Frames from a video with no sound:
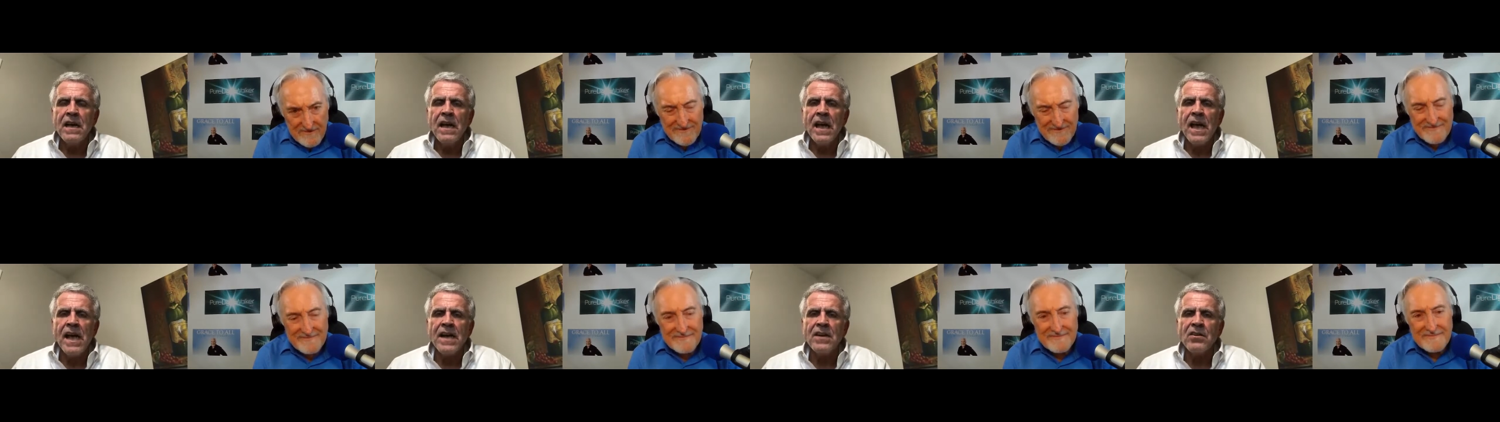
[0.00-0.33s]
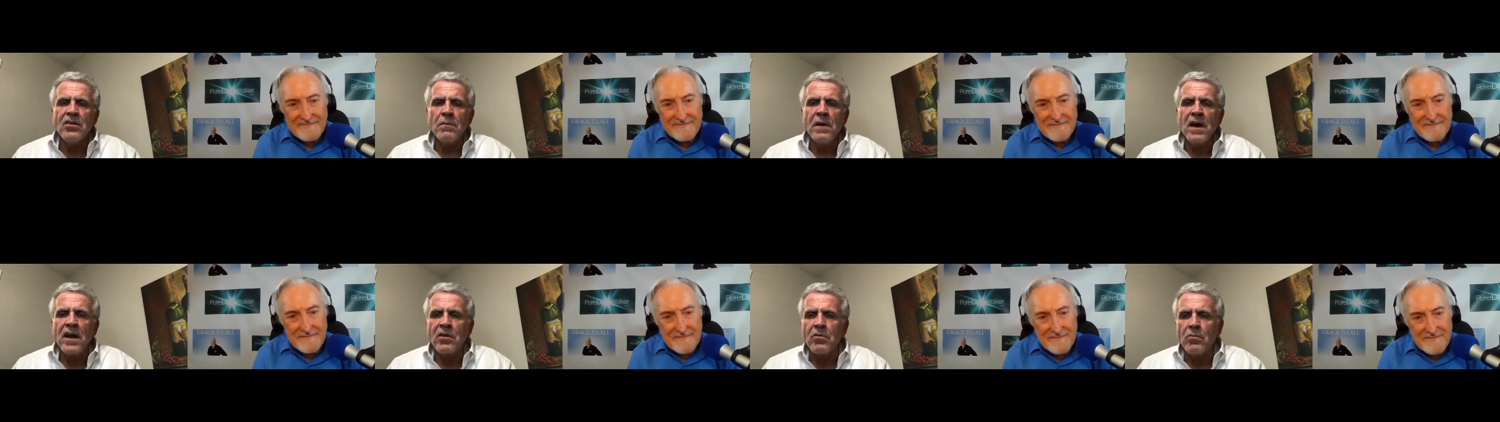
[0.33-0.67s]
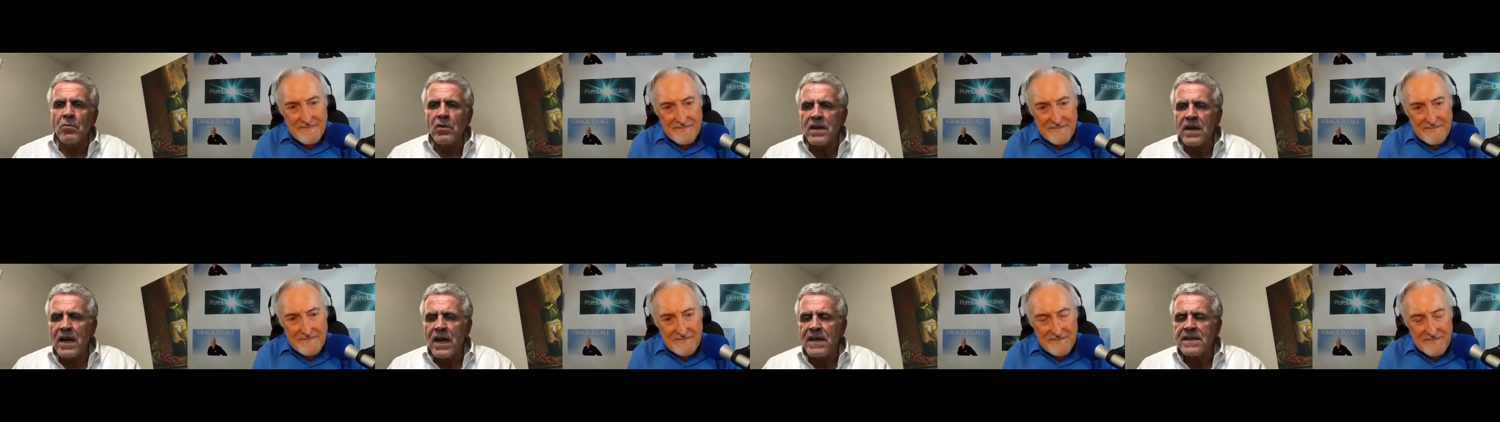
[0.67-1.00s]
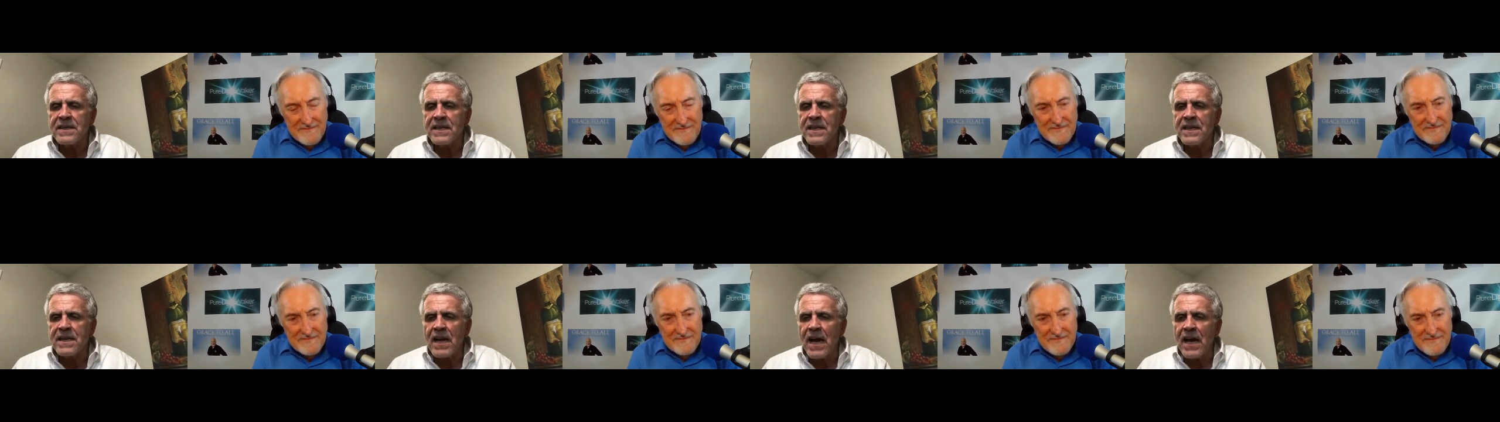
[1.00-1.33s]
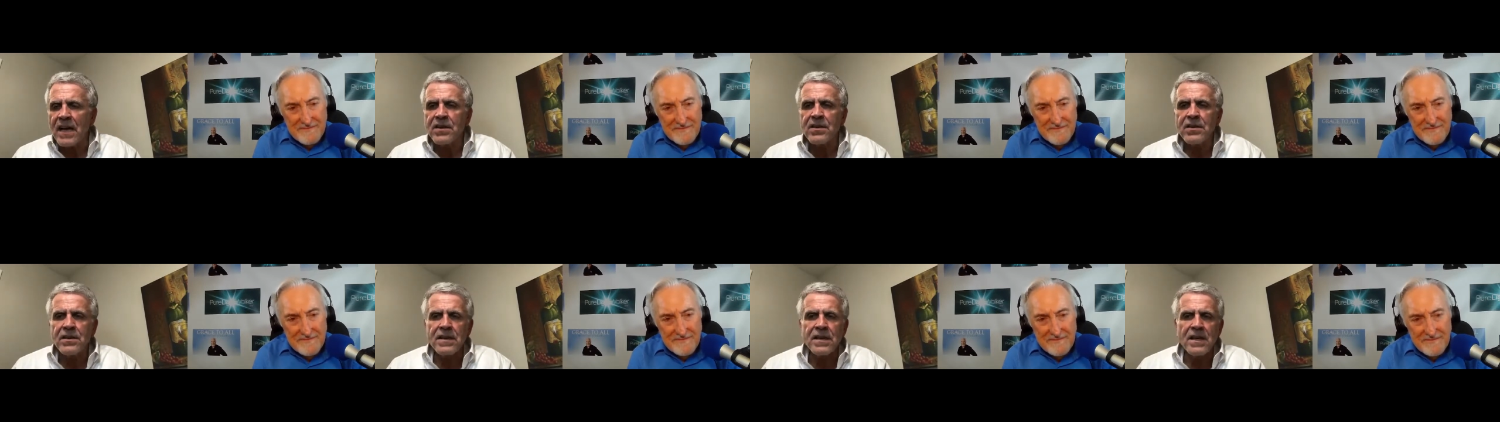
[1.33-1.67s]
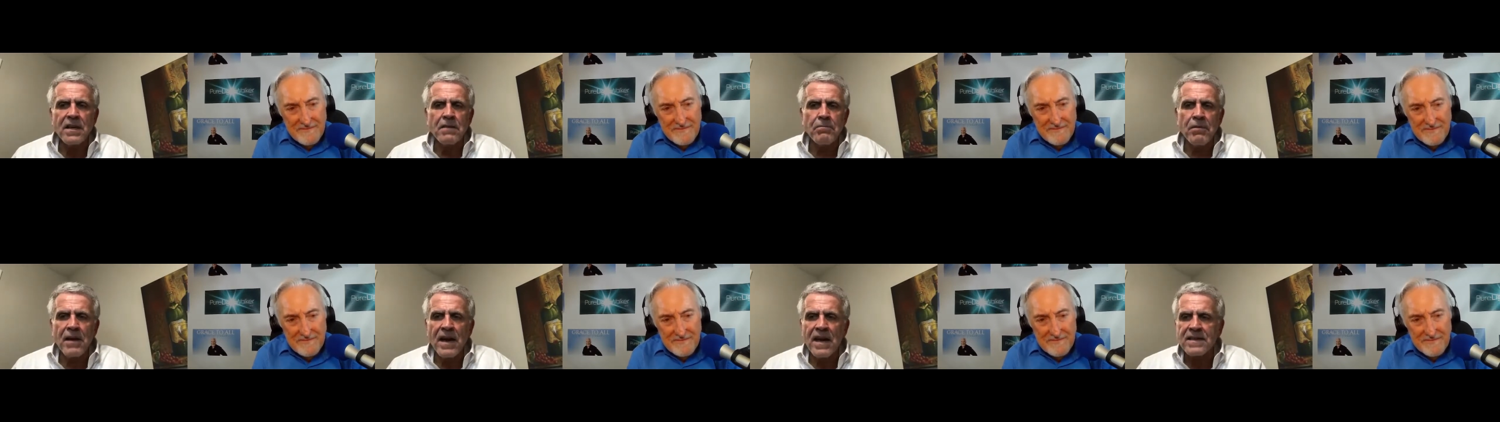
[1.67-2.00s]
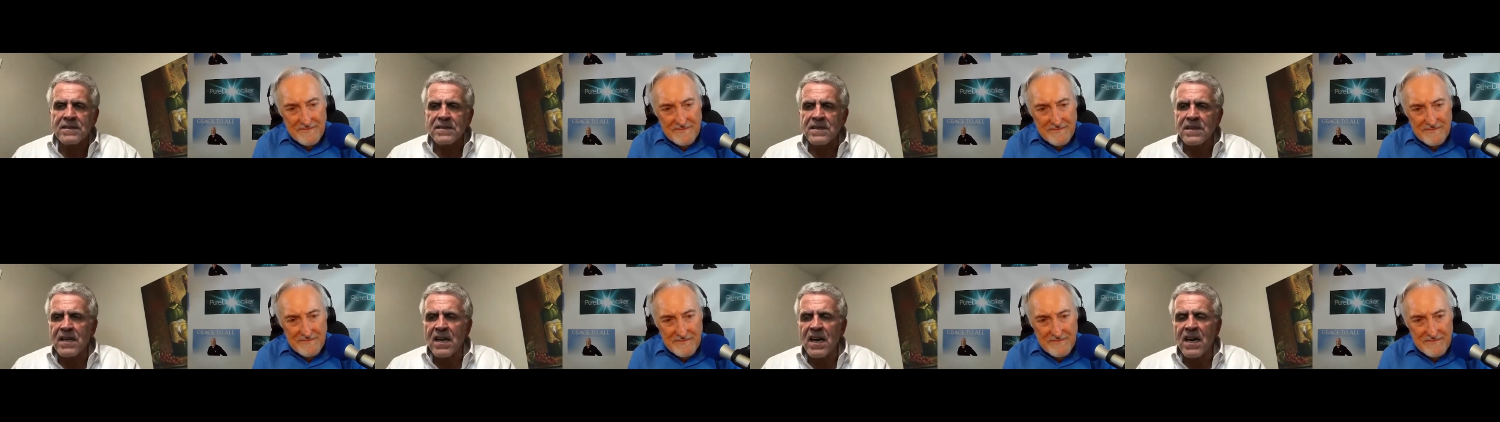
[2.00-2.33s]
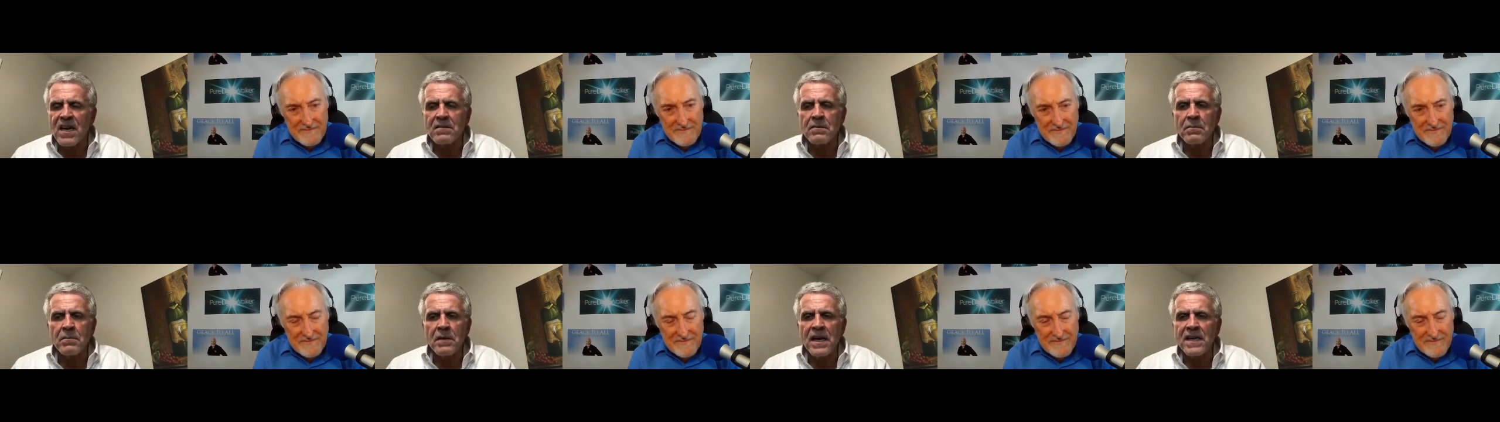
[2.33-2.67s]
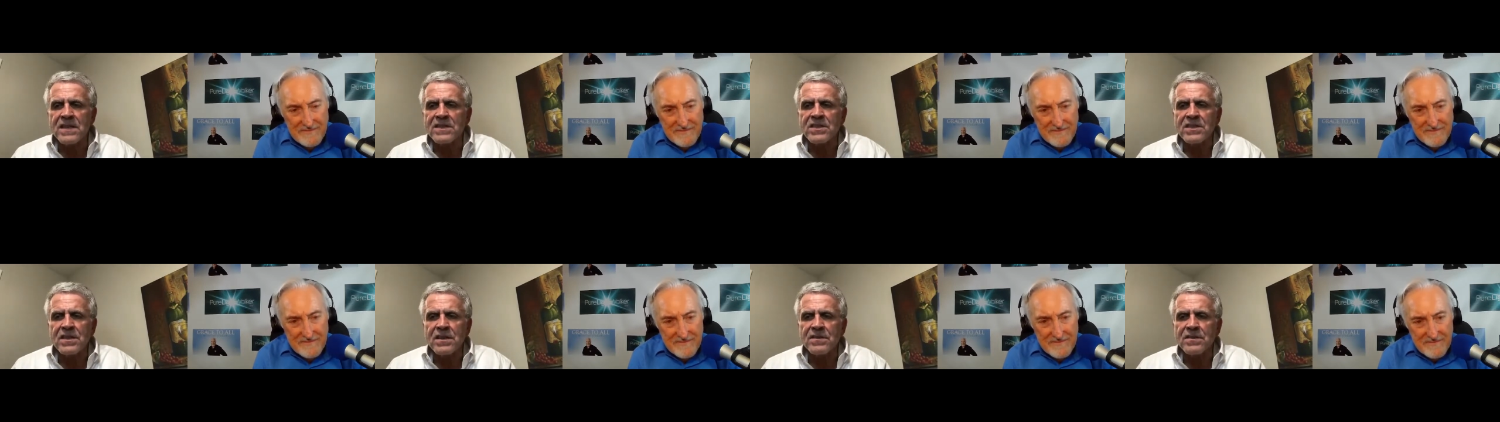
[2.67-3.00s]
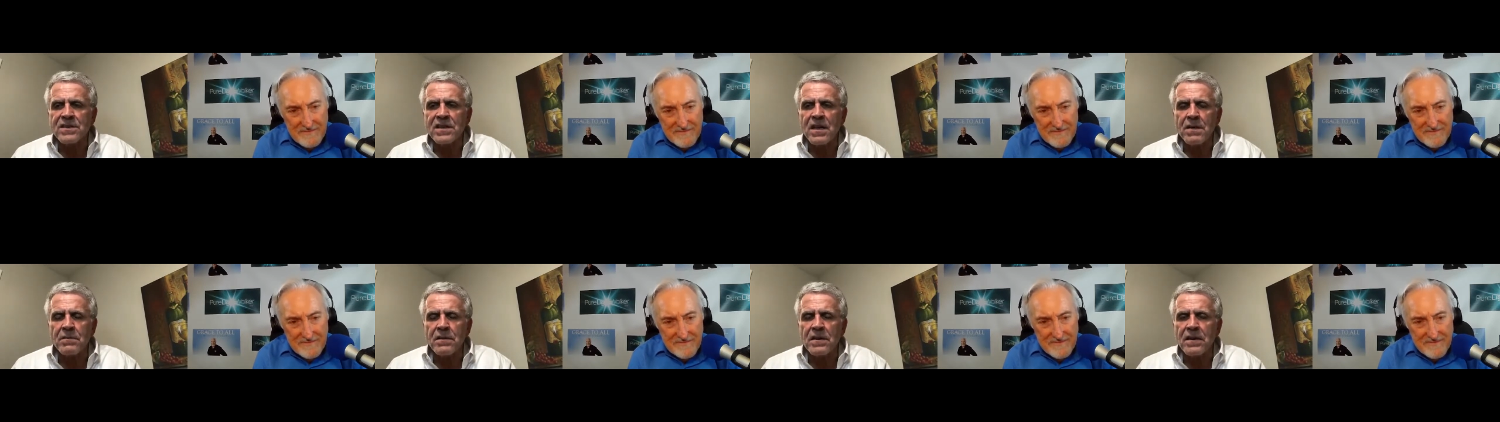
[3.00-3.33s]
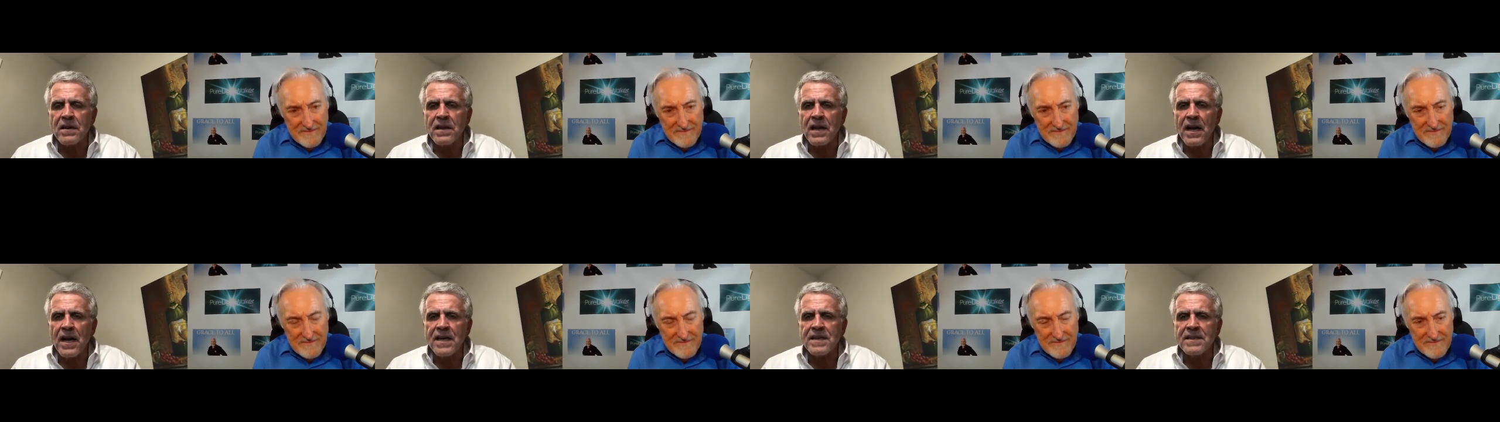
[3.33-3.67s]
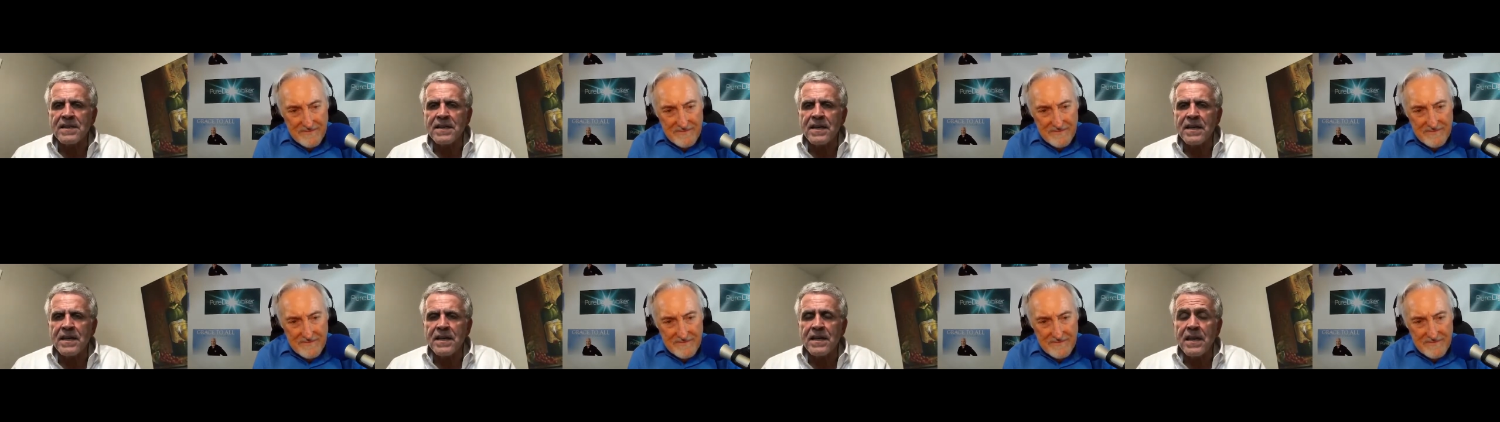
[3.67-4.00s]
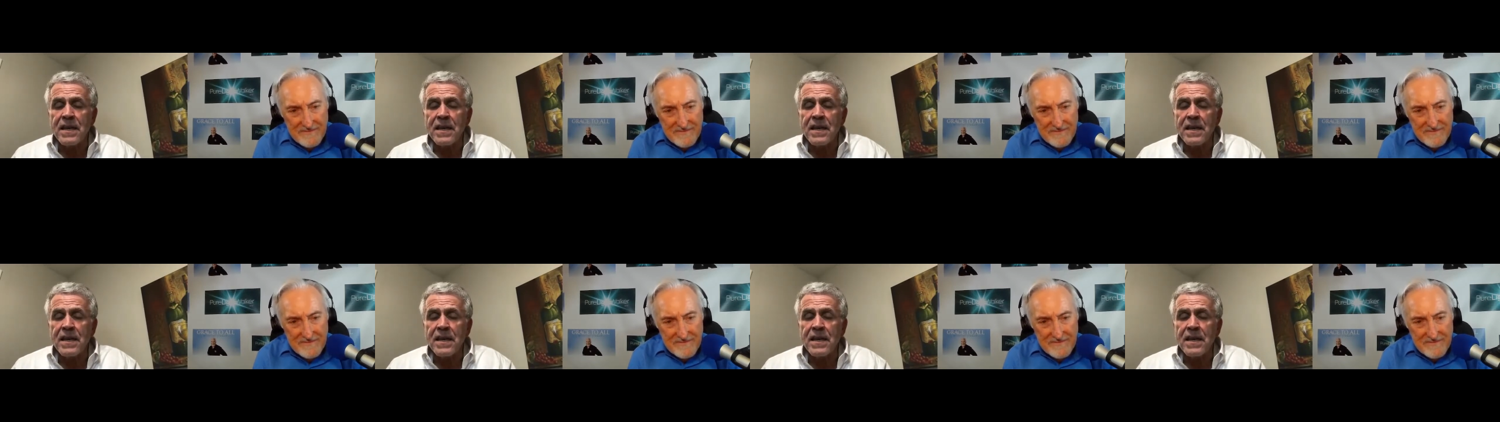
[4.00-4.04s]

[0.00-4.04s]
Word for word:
Speaker 1: And no matter what I did, I couldn't get past the condemnation of something that I did.